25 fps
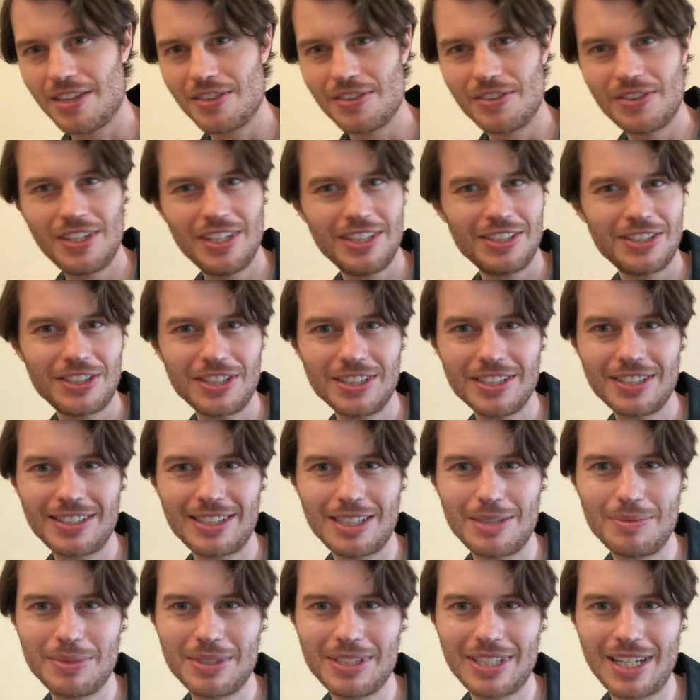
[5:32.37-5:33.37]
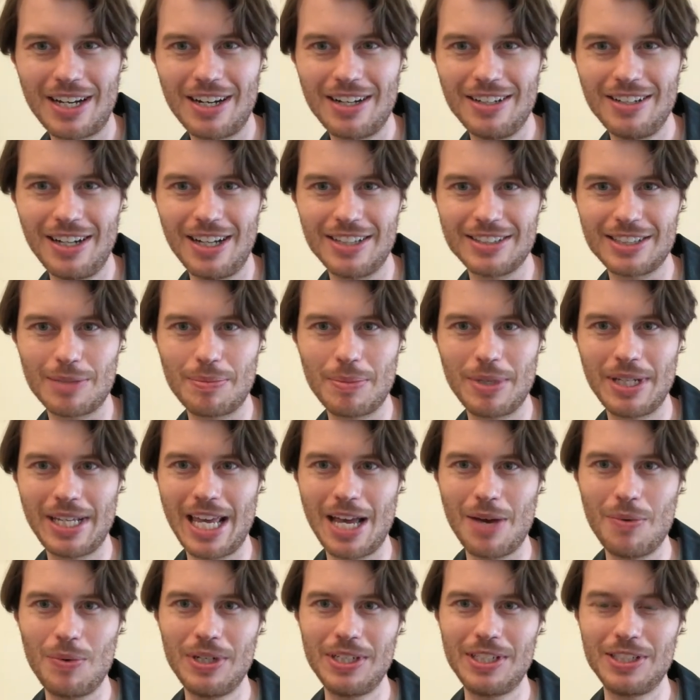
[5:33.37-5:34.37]
This just seems kind of nuts. I mean,
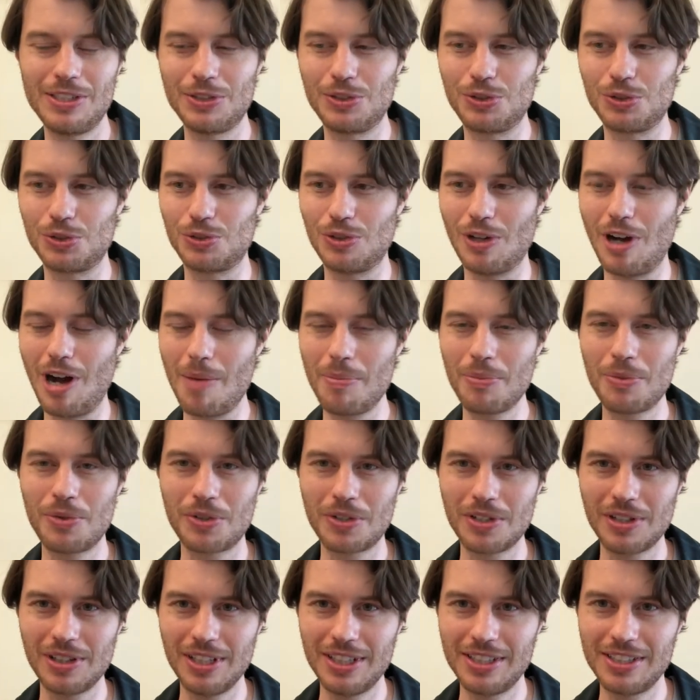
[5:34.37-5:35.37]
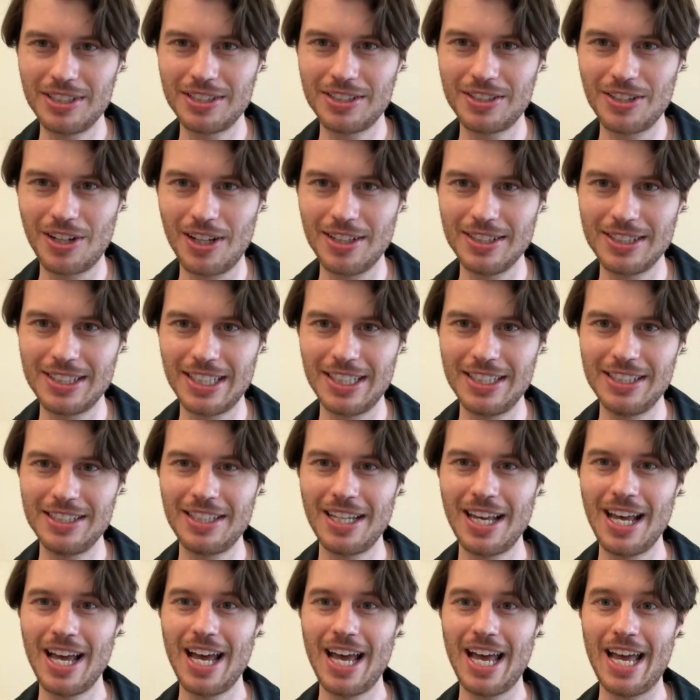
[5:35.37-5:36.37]
can't we just drop the religious nonsense
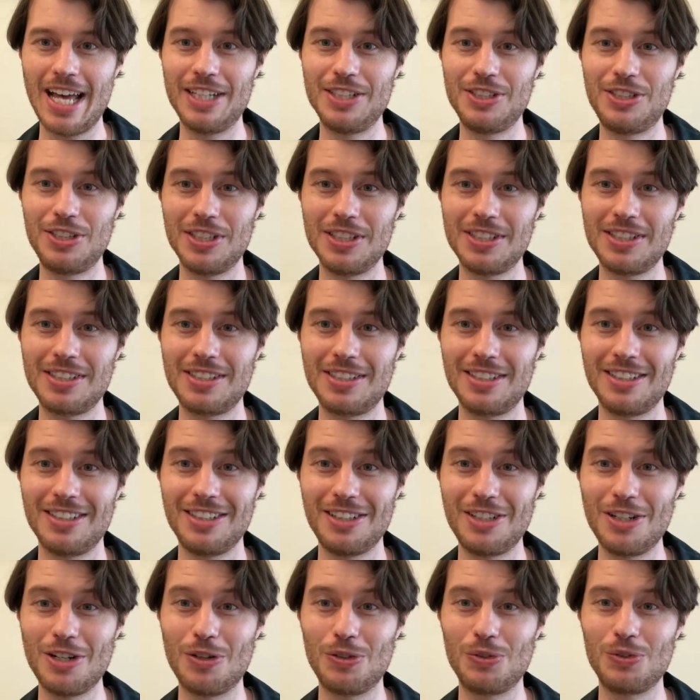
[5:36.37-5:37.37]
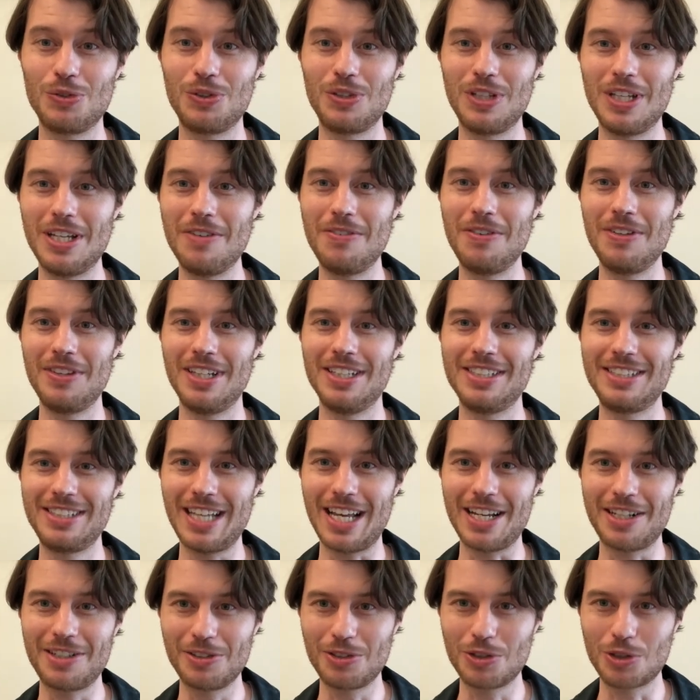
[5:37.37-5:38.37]
and just, live in the
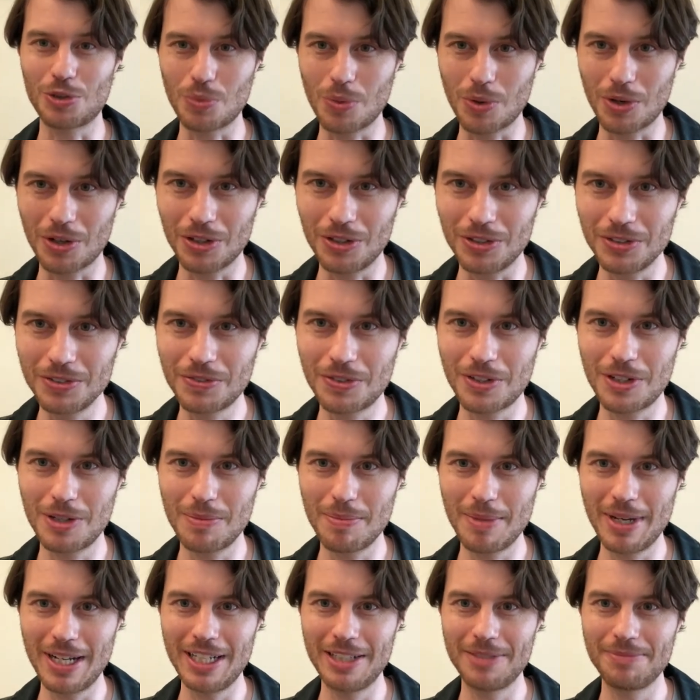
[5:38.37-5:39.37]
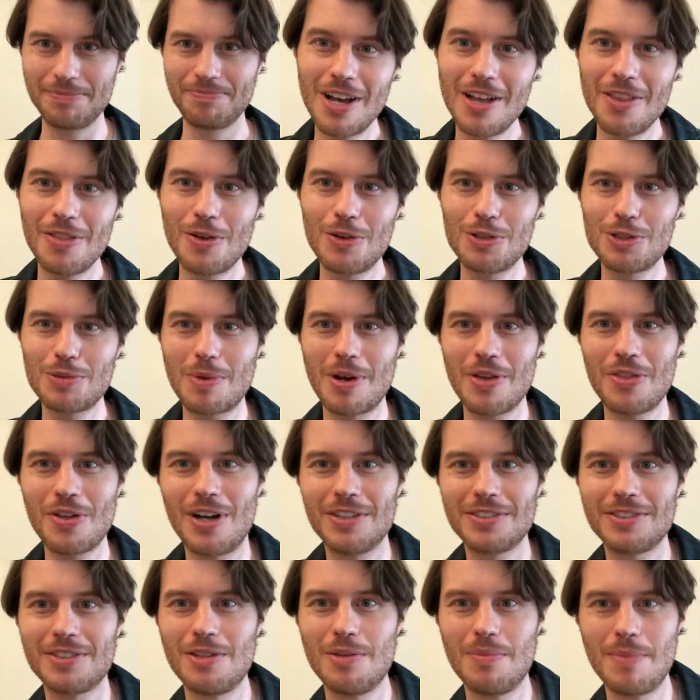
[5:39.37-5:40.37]
secular world for a minute? Those are my
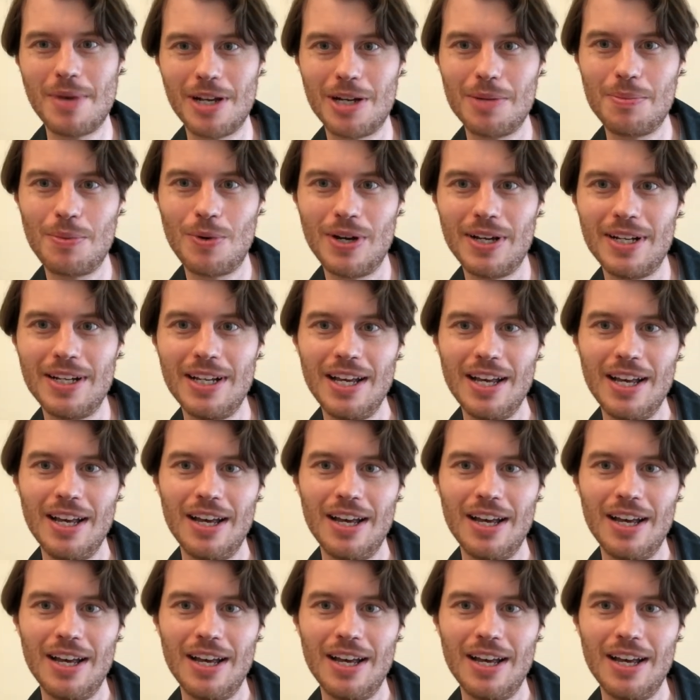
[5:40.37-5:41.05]
thoughts on the mega point.